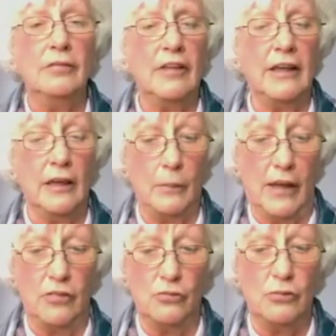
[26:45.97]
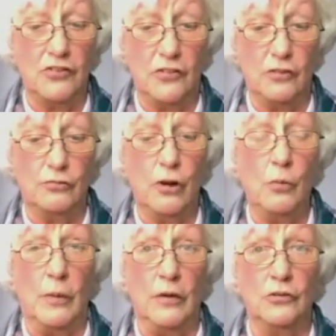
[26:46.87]
Thinking about the risk of
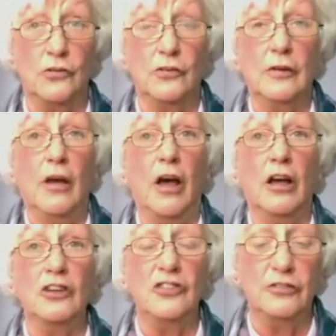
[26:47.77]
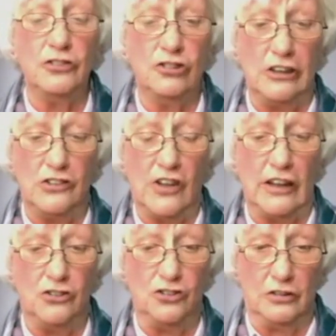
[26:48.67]
robots, artificial
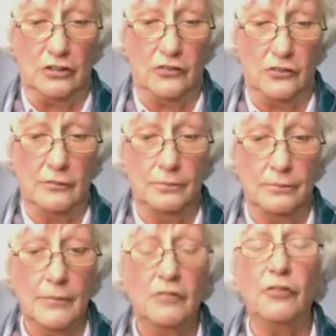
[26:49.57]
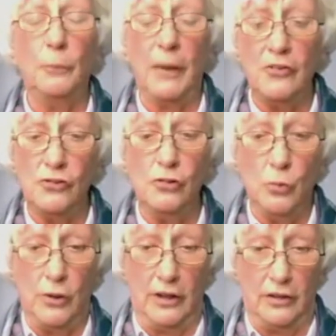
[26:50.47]
intelligence. For better or
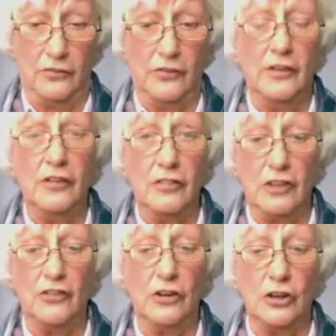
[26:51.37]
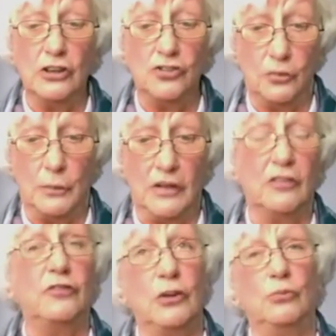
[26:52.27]
worse, these are going to be
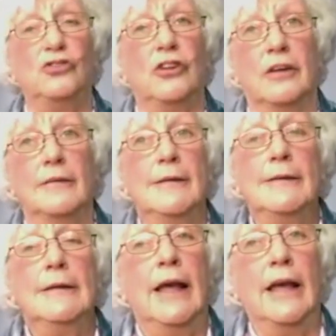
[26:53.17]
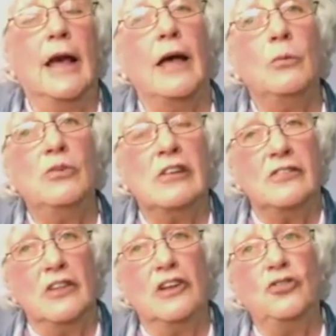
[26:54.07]
the future. I was
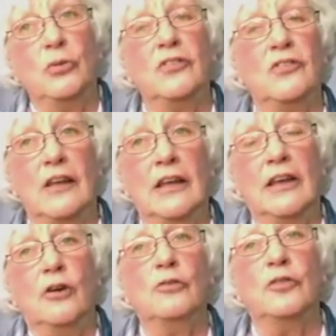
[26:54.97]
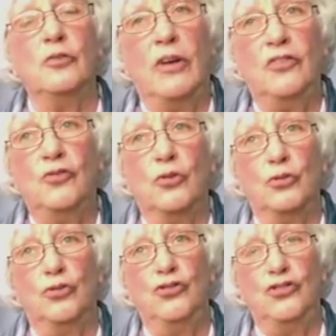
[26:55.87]
listening to a CEO of a
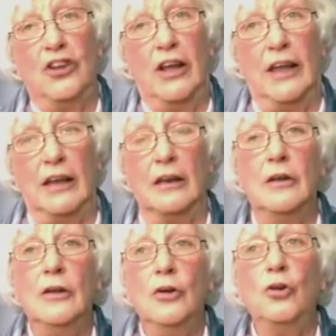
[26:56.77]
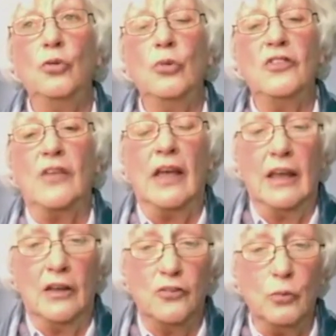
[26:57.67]
restaurant chain who was
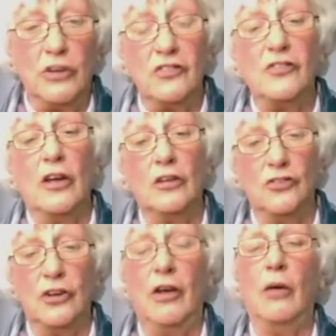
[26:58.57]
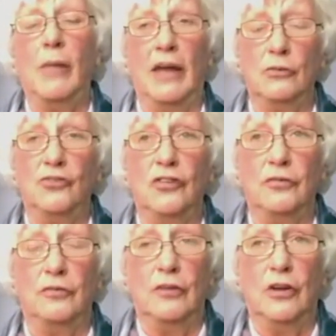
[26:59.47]
saying, as we start to come out
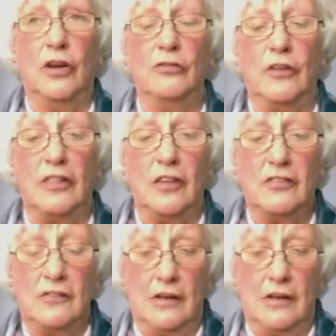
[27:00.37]
of COVID this